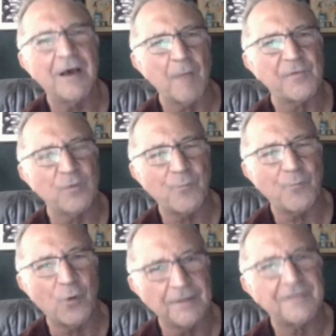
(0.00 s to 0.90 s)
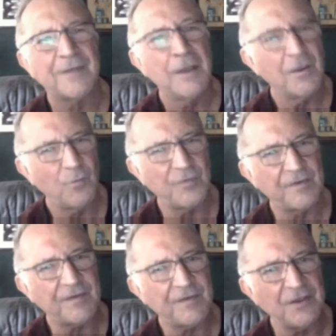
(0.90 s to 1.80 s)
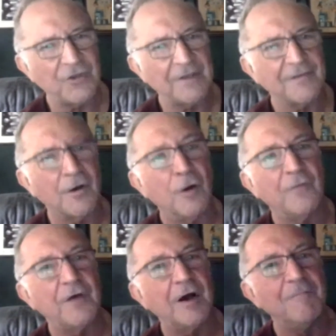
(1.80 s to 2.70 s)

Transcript: up to a point with the teachings of